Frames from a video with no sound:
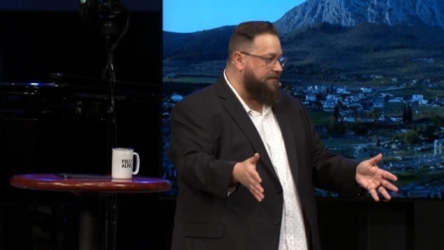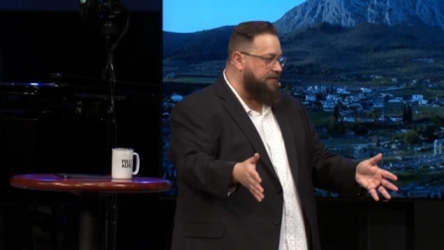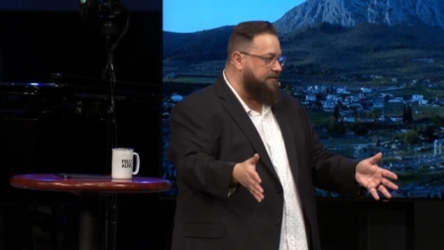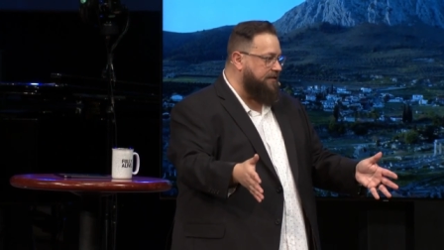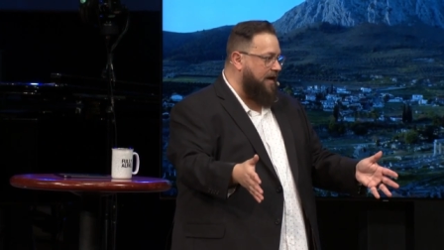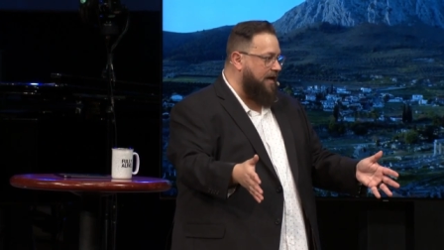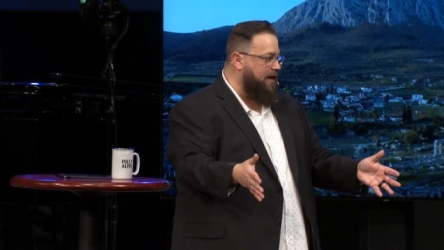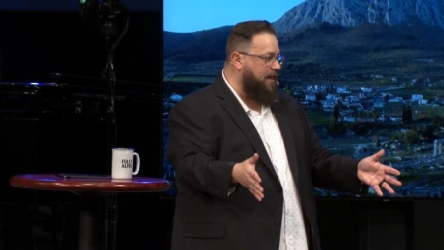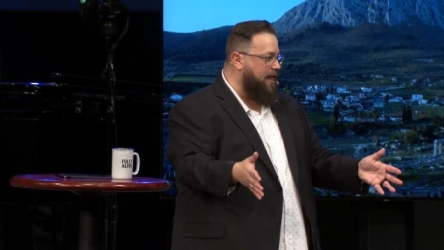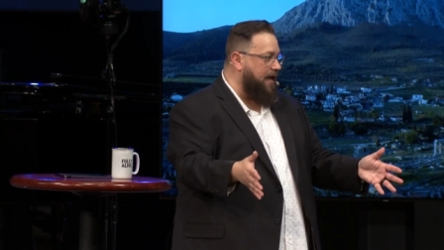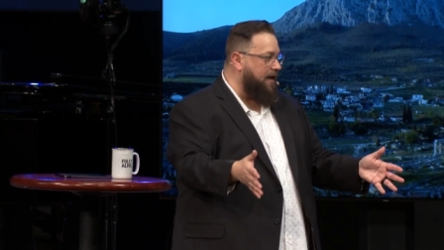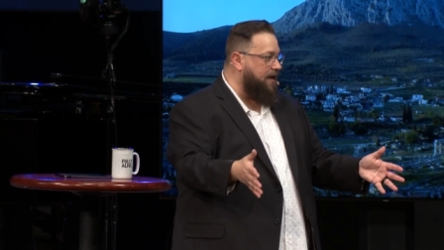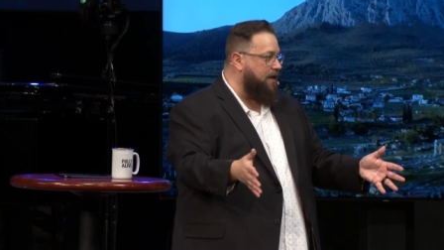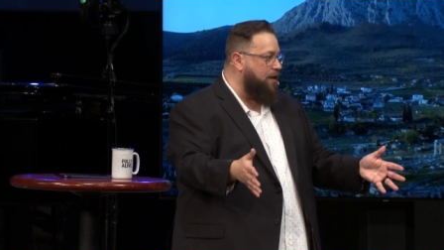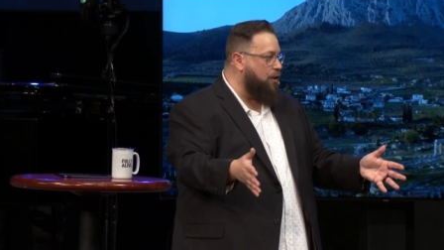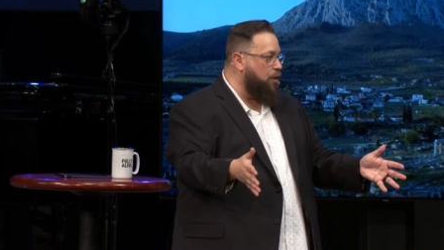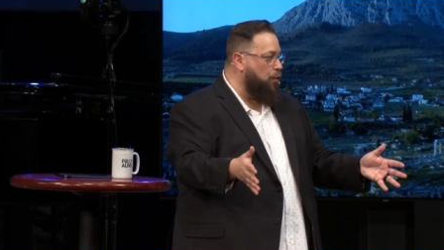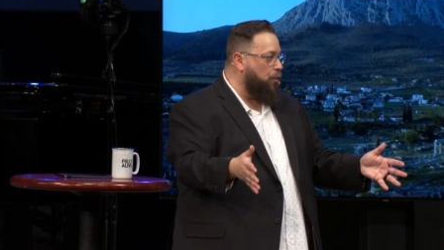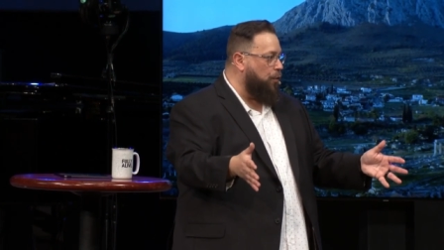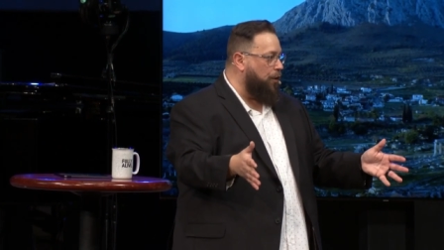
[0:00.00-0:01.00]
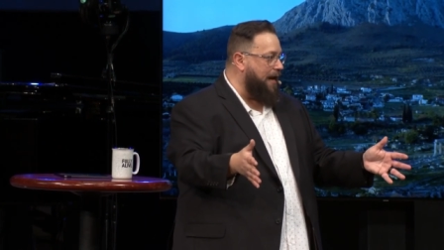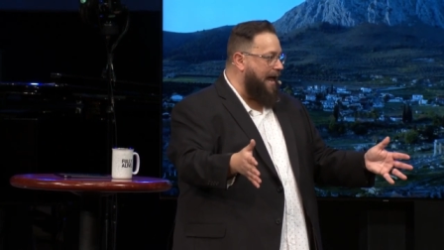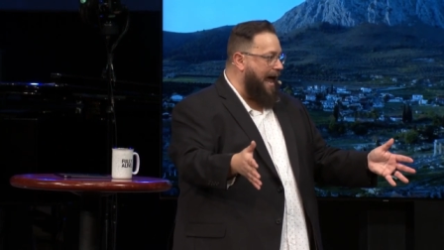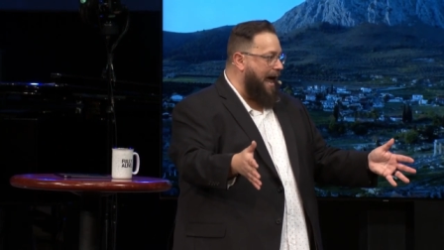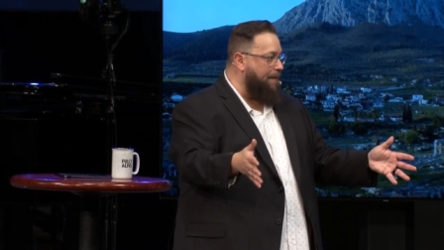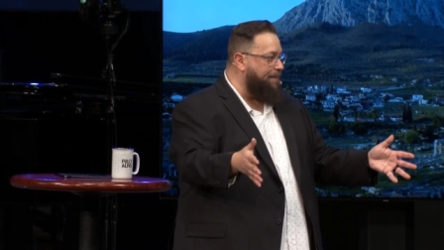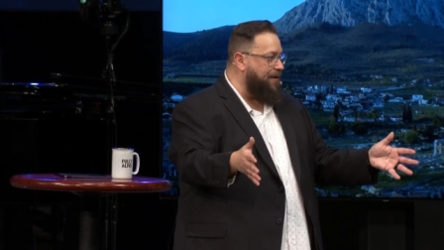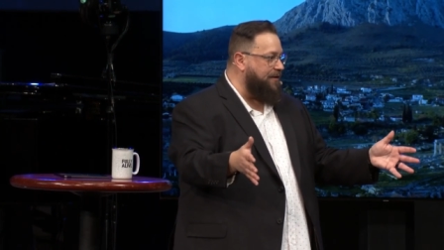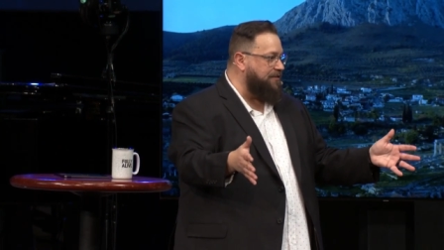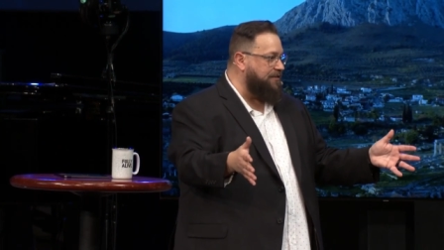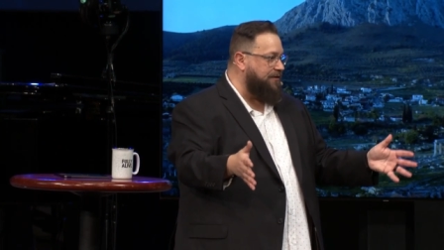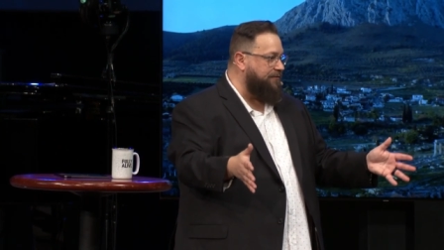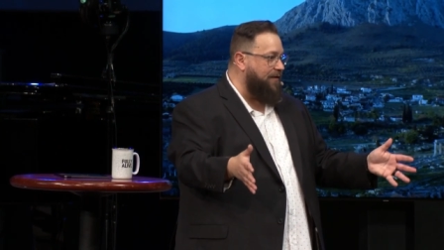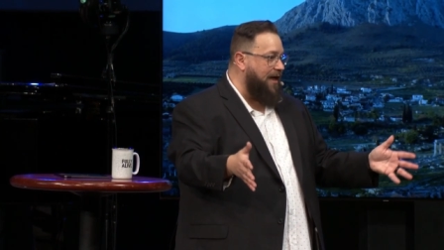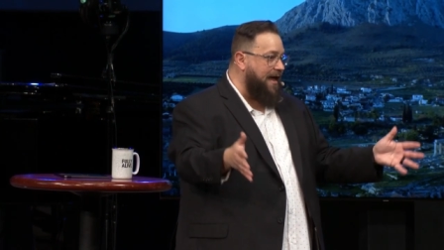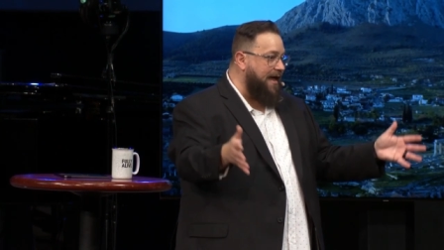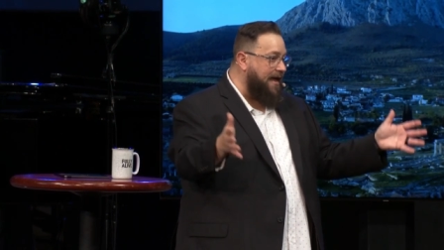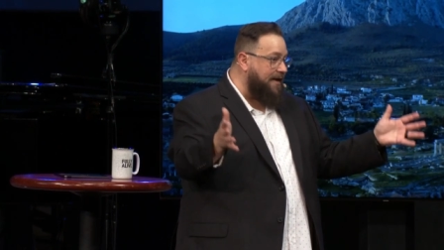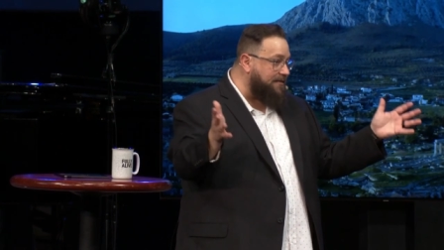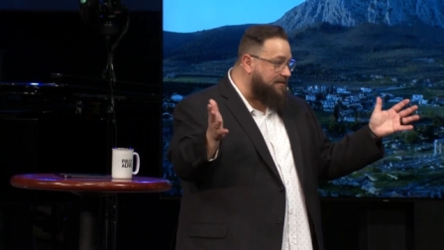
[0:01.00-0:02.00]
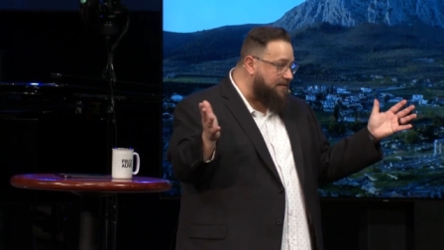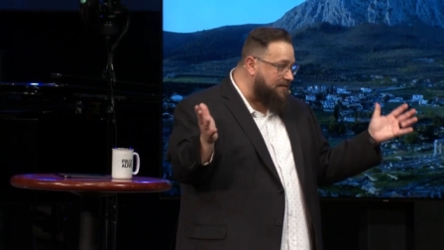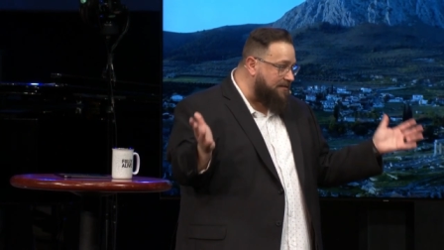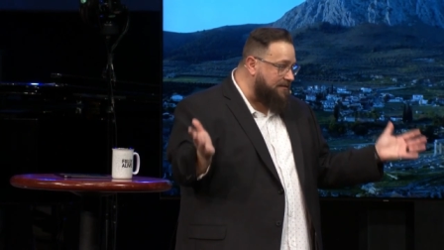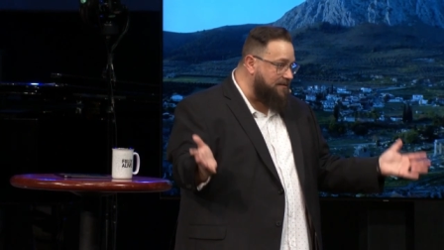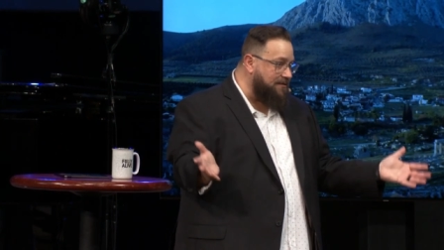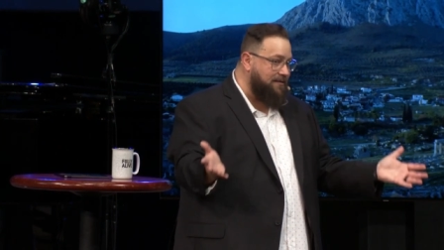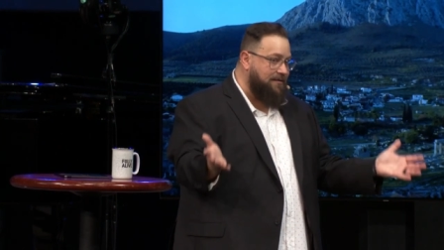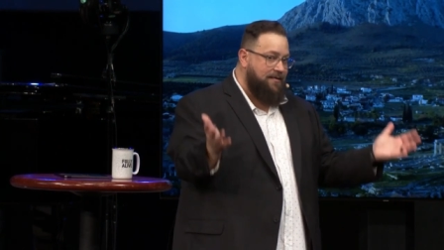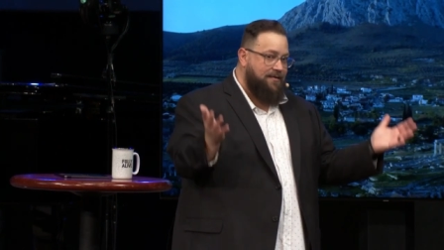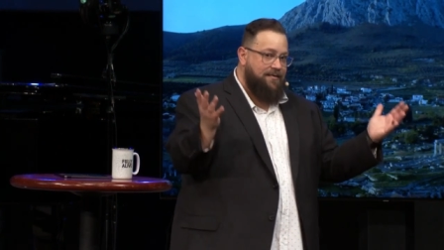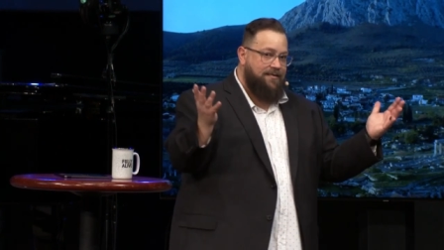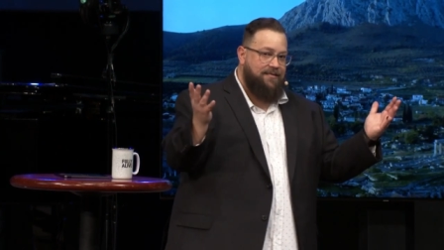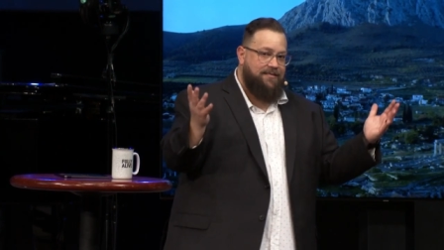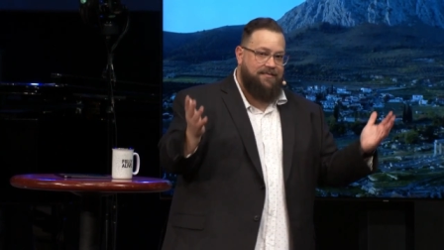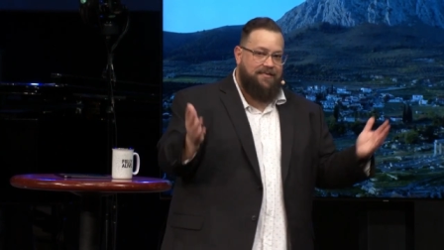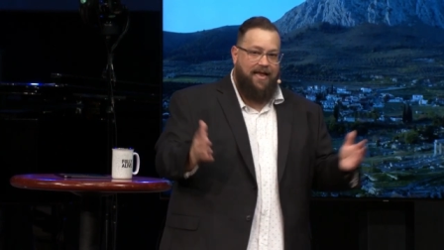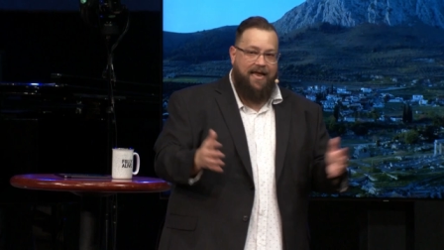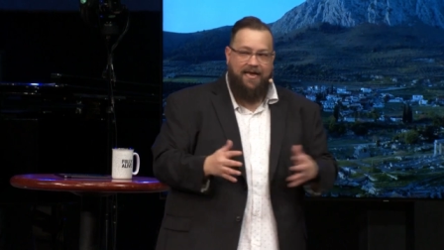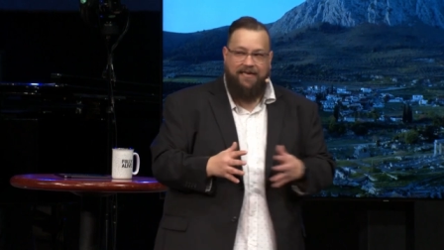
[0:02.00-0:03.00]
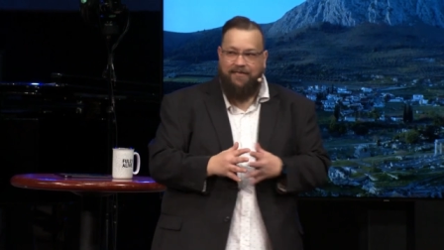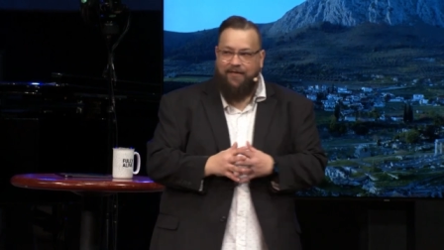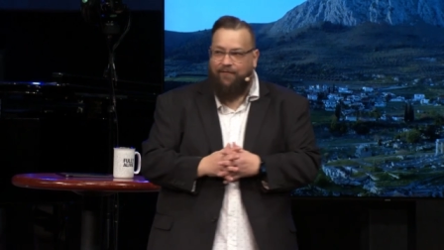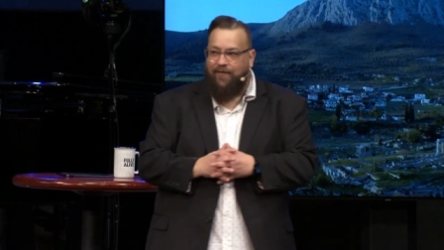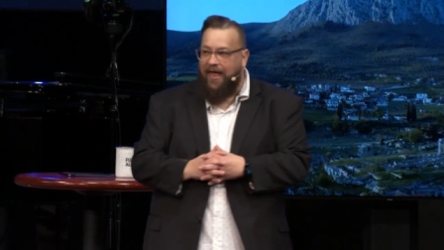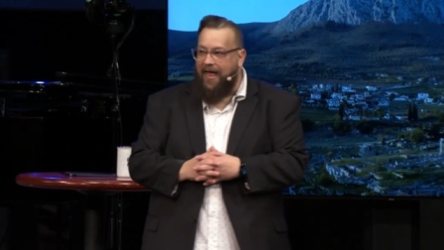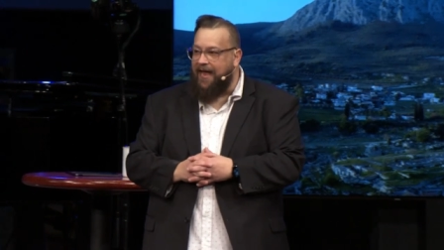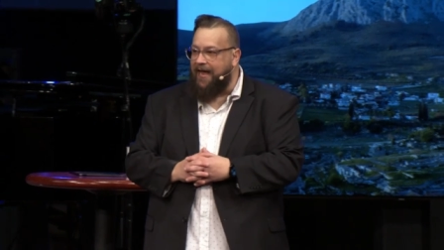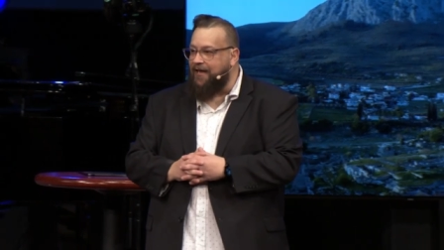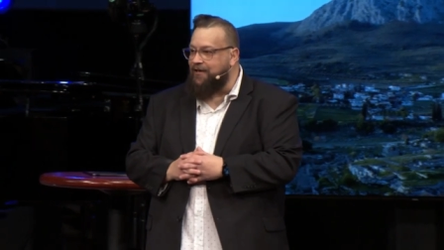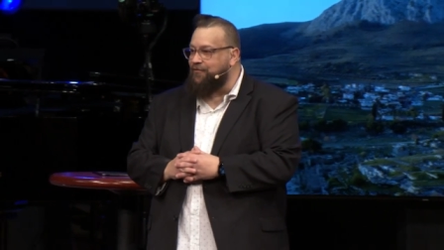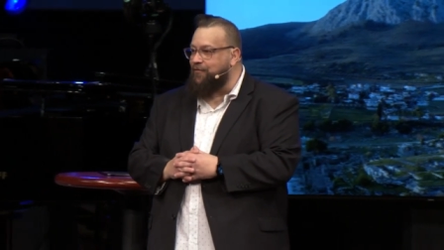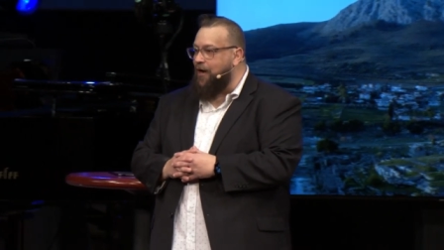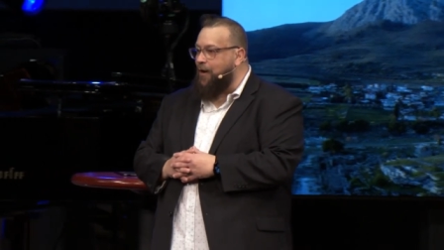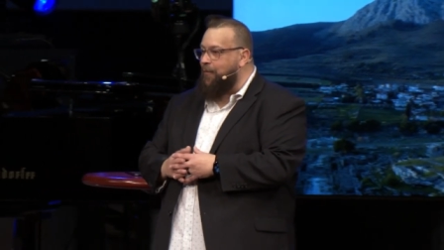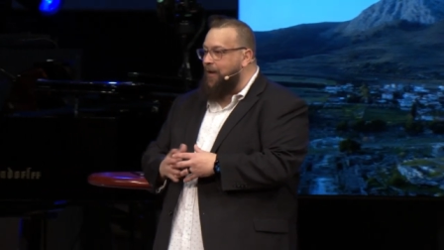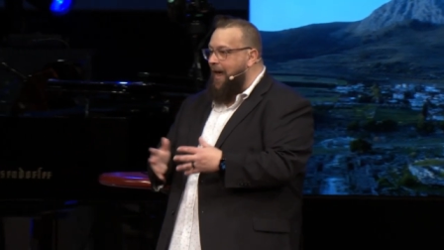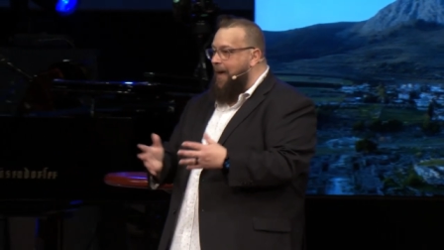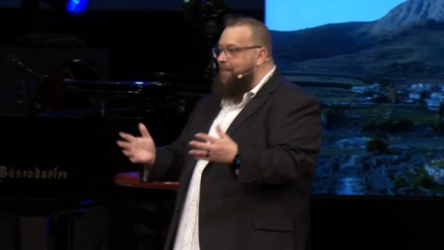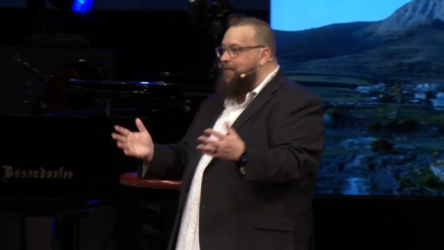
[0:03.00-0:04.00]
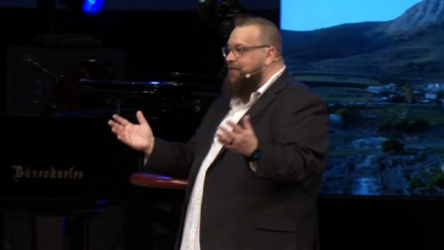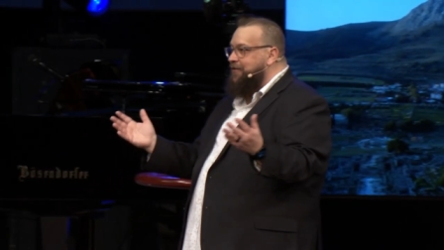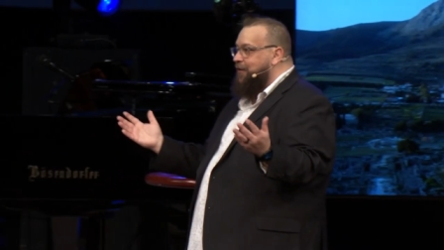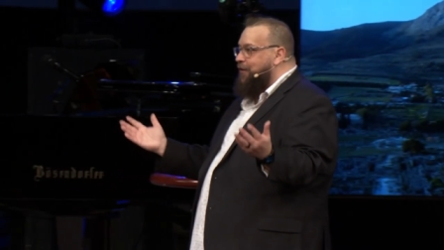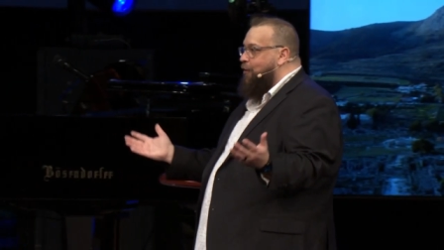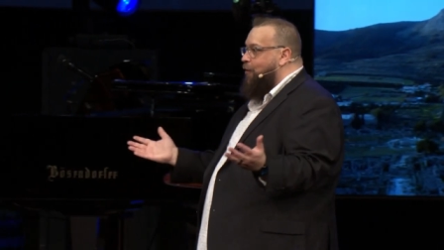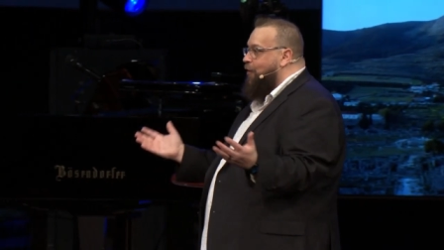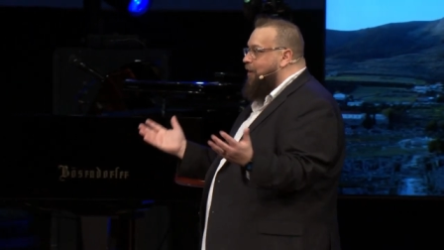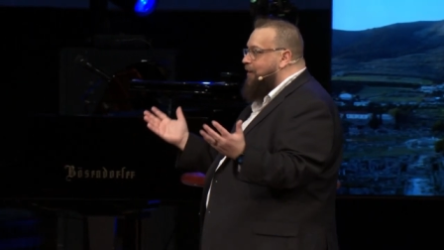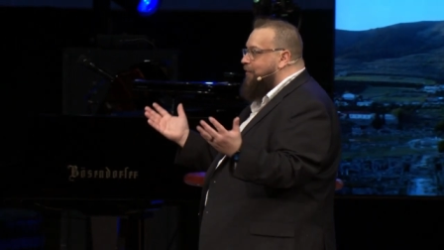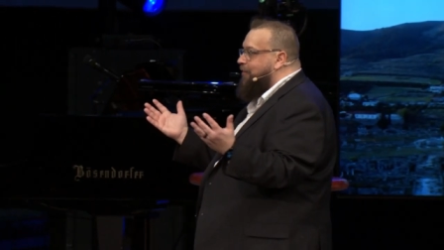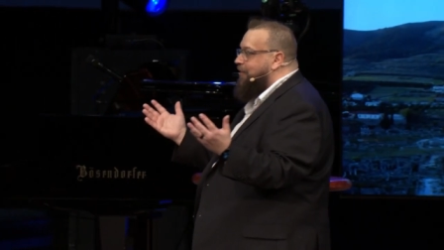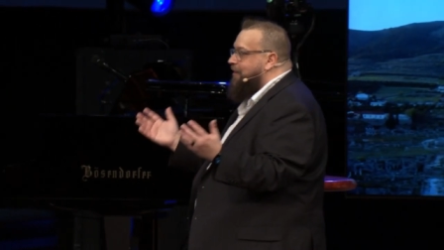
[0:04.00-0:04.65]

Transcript: It's kind of like what happens in Vegas stays in Vegas, right? What happens in Corinth